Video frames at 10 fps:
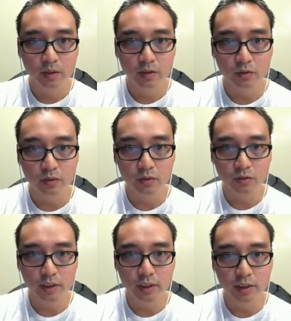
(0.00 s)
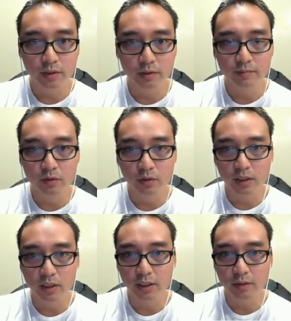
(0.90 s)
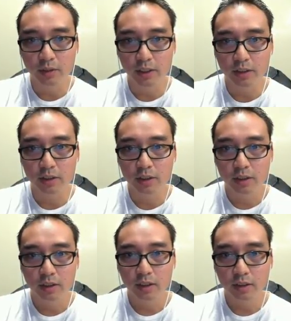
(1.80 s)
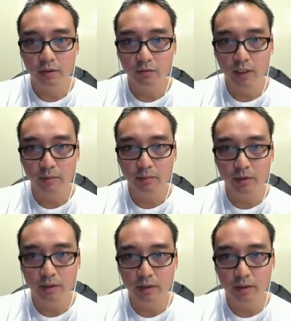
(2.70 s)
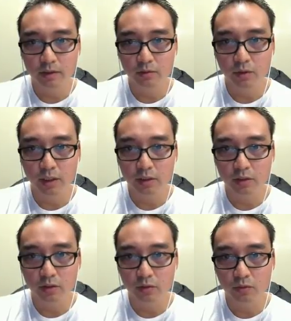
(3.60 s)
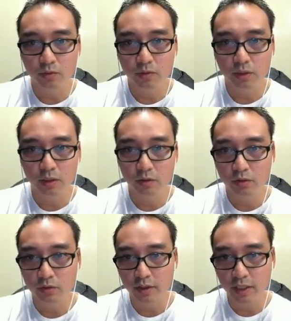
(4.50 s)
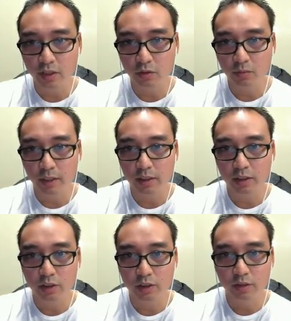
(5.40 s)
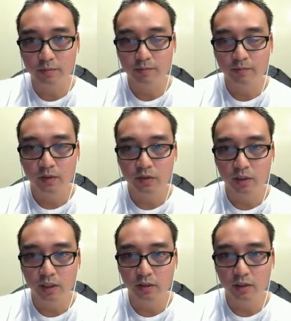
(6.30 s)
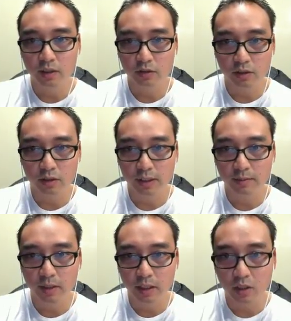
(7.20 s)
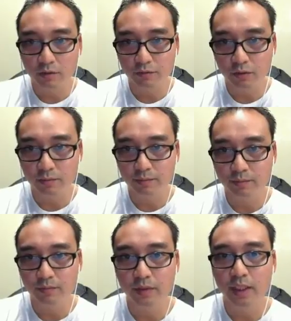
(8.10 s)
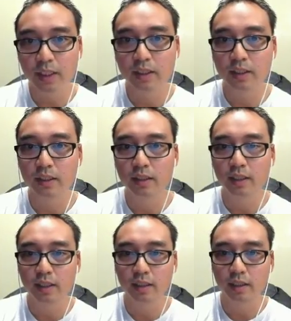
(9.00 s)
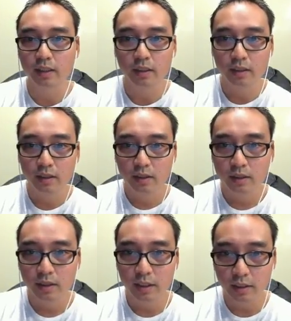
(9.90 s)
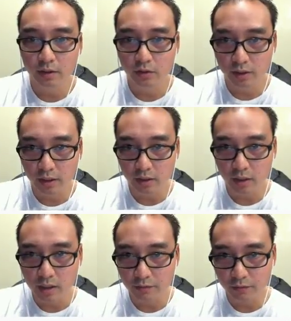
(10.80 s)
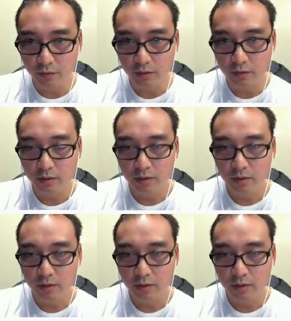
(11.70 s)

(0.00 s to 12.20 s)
So it goes right here to the landing page, and then what happens is it goes to a thank you page, so they could either claim that offer, and then they either get the offer,